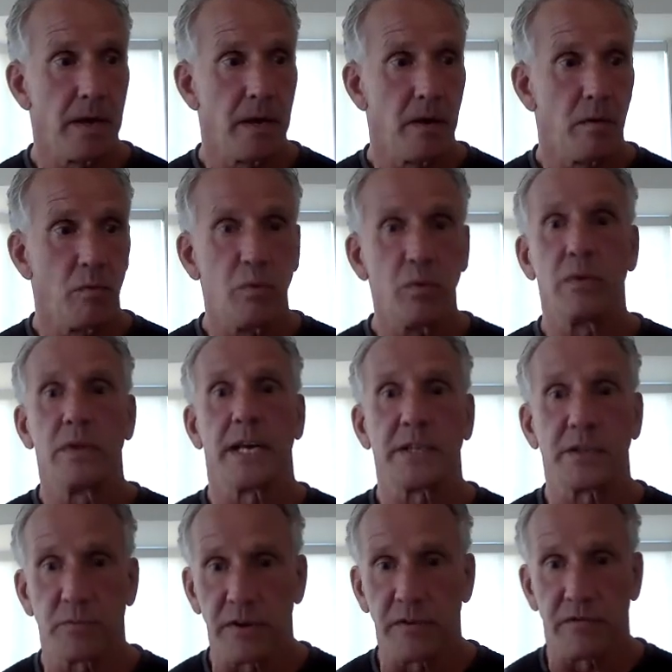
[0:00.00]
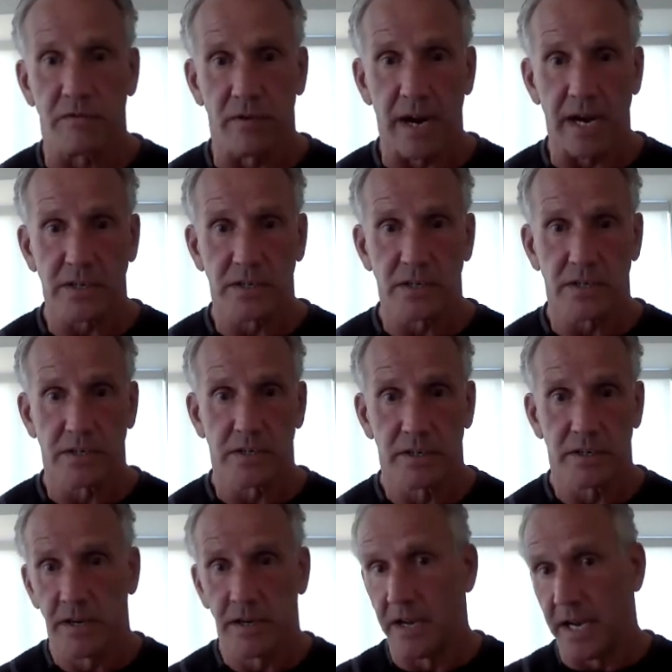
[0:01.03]
let's refresh
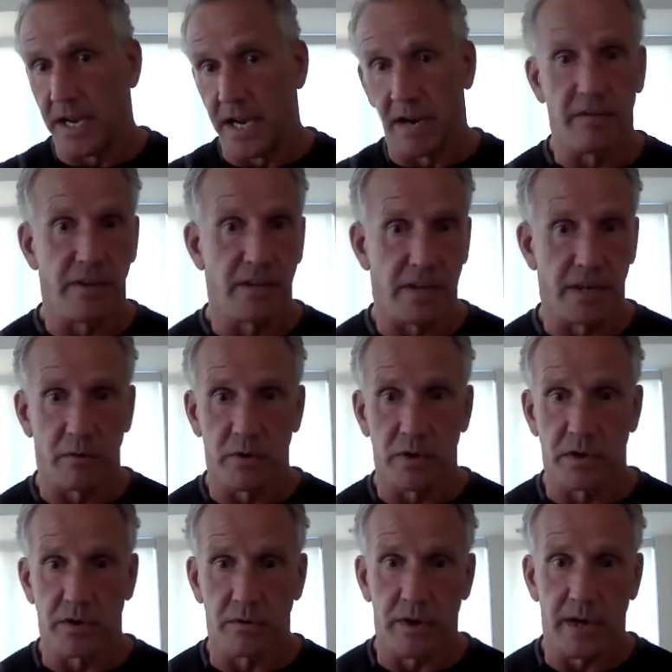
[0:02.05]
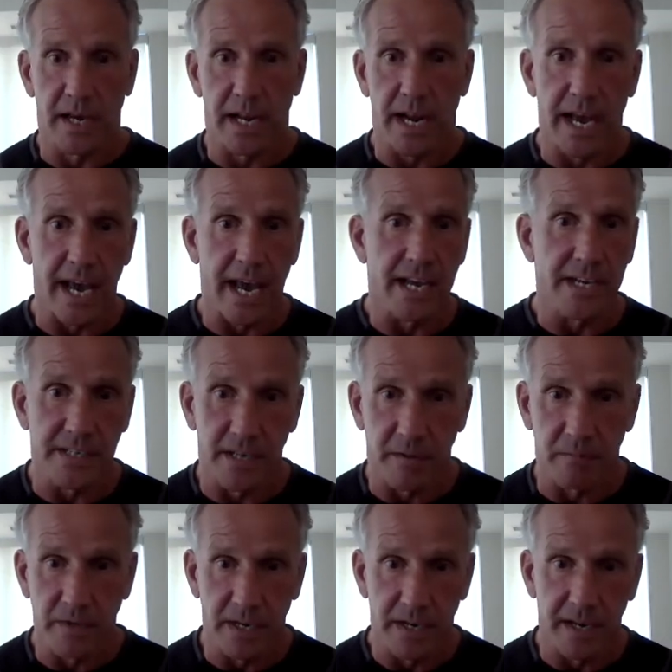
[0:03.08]
everything we're doing. And I asked
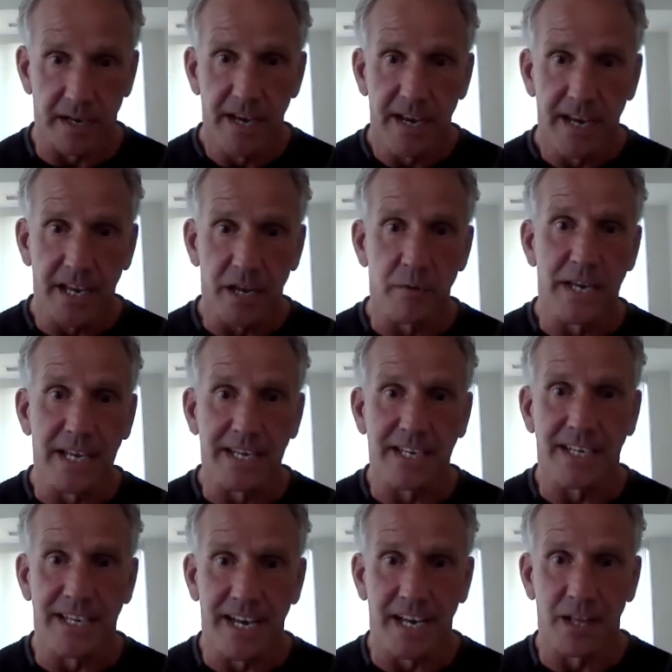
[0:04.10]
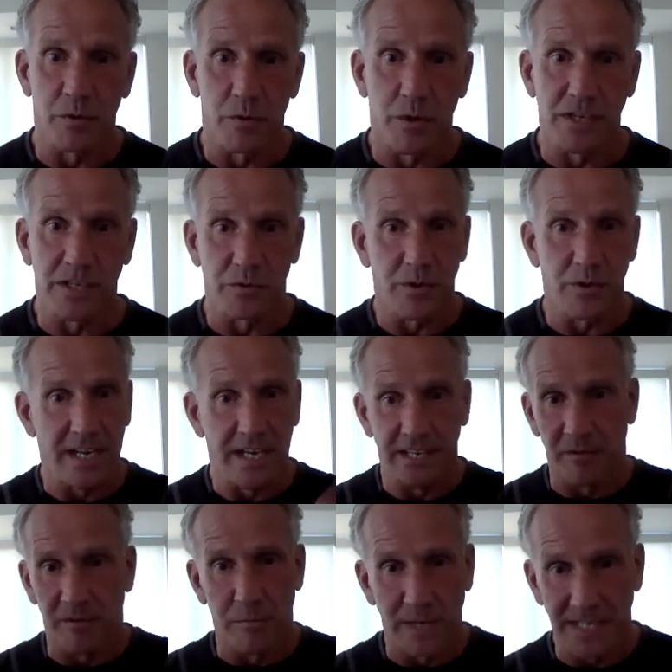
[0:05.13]
them can we get together once a week? Because
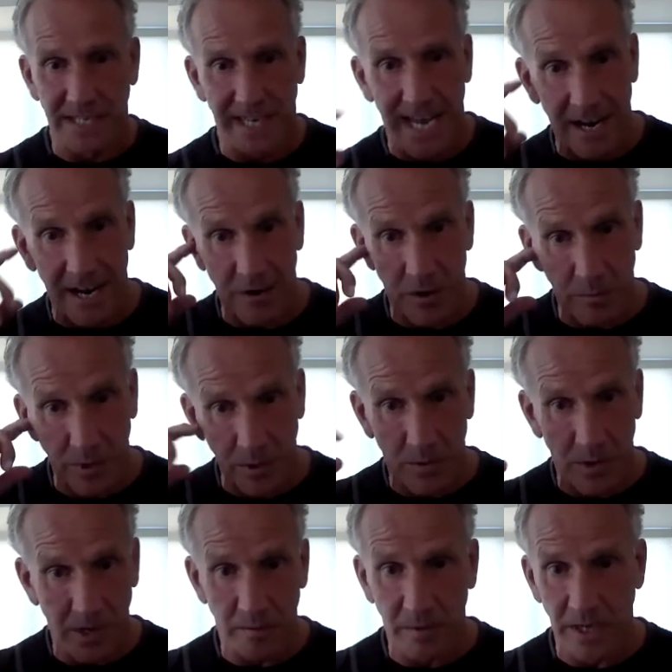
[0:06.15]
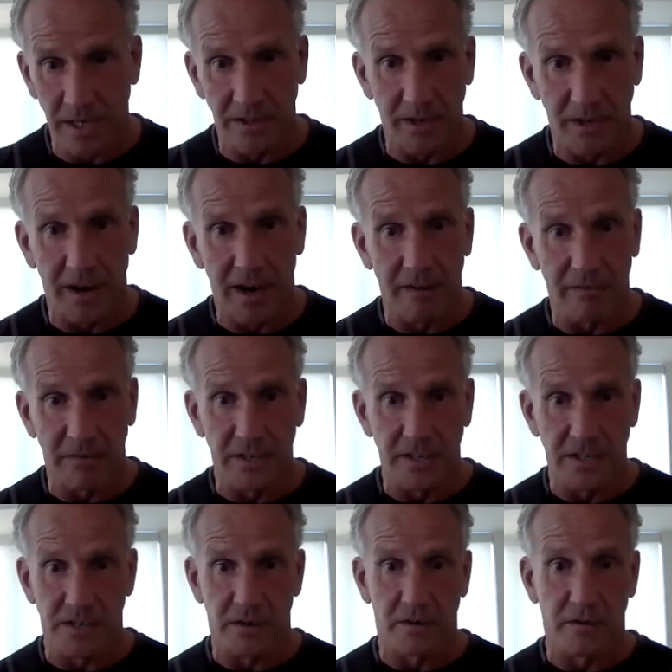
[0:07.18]
everybody's scattered, nobody wanted to be in the office.
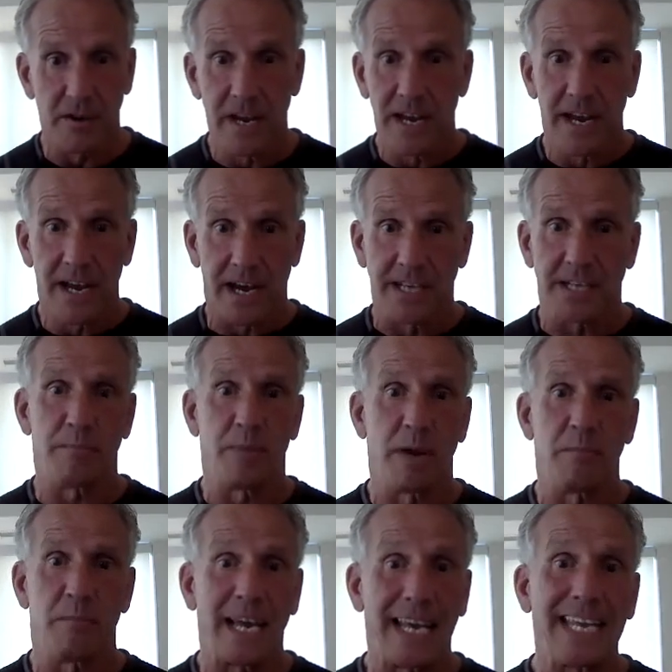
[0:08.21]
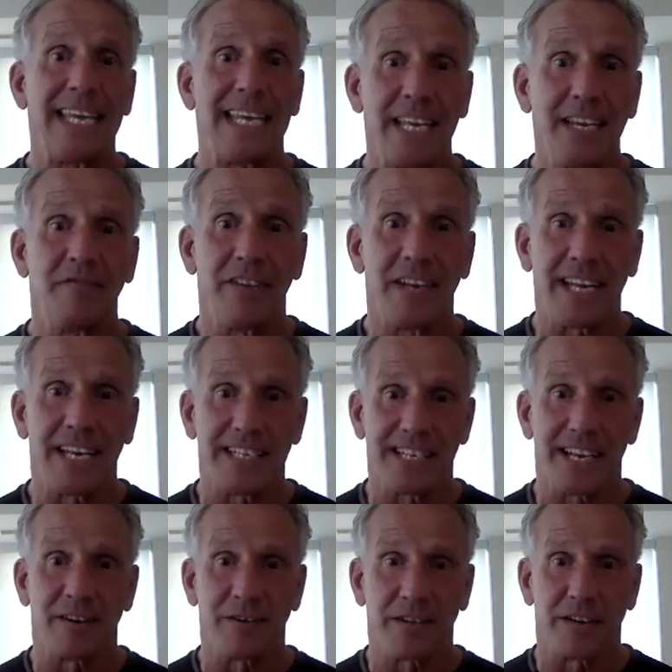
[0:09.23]
So I spent my evenings
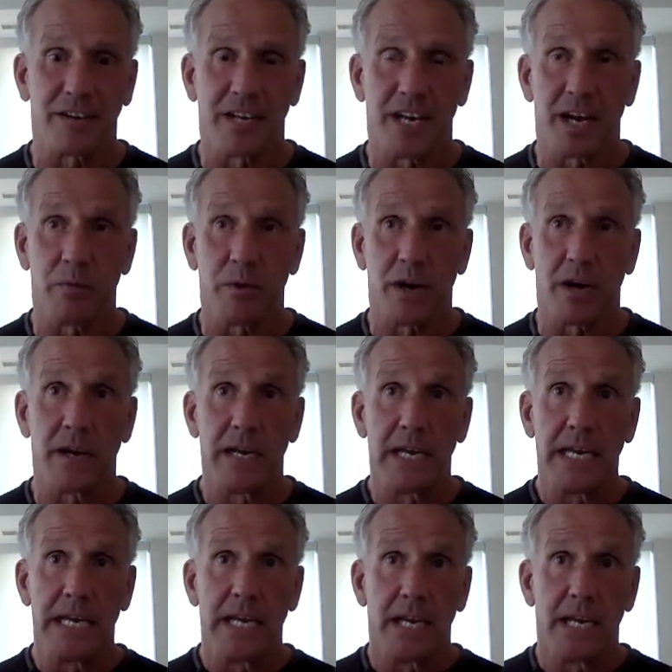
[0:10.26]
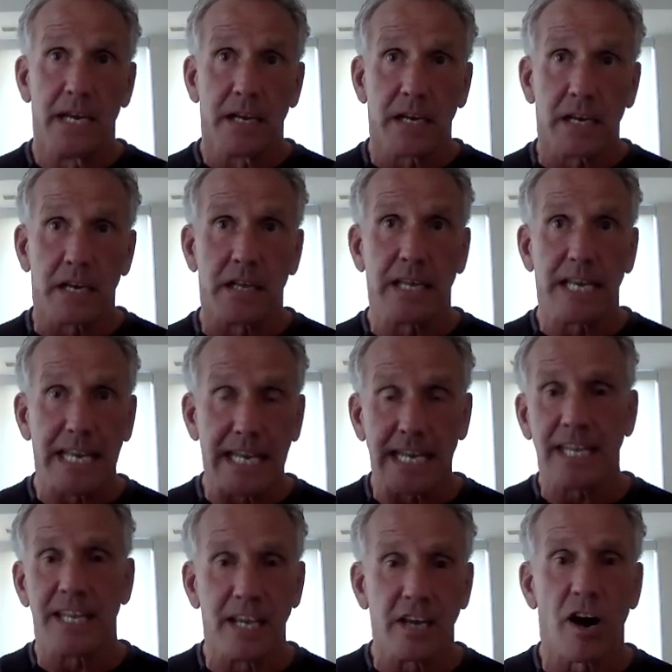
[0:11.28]
out there, Deborah,
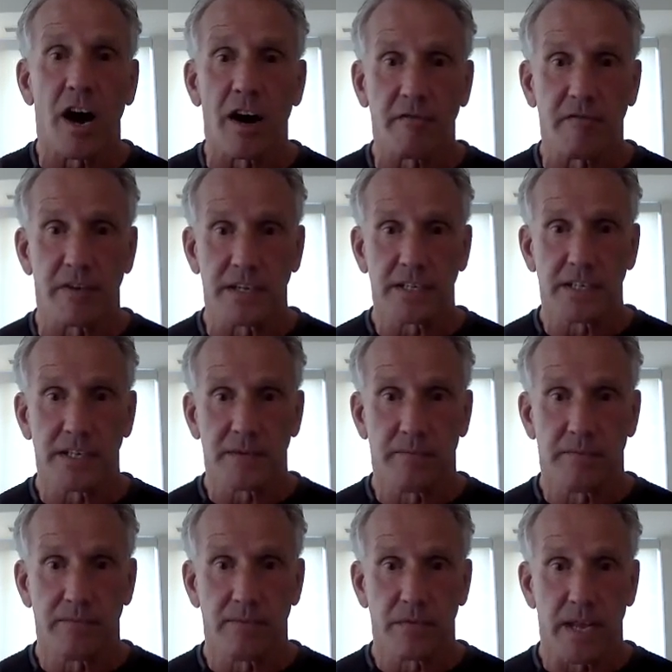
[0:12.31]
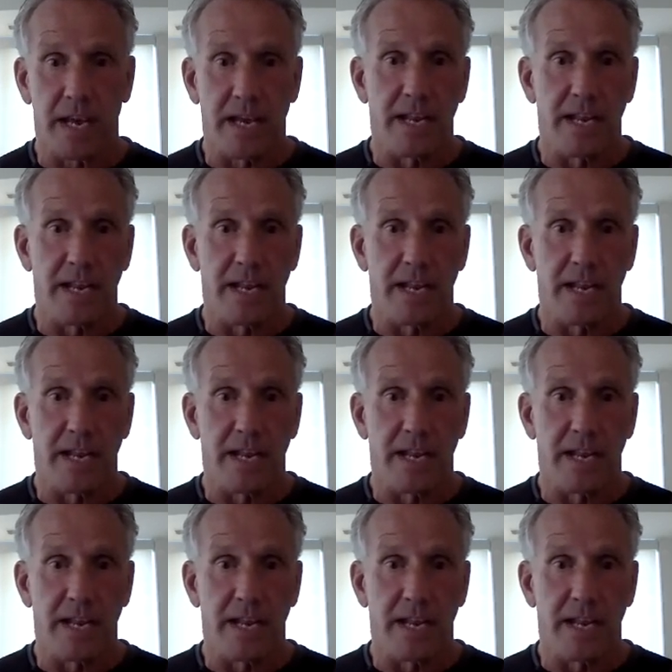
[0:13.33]
cleaning the office. And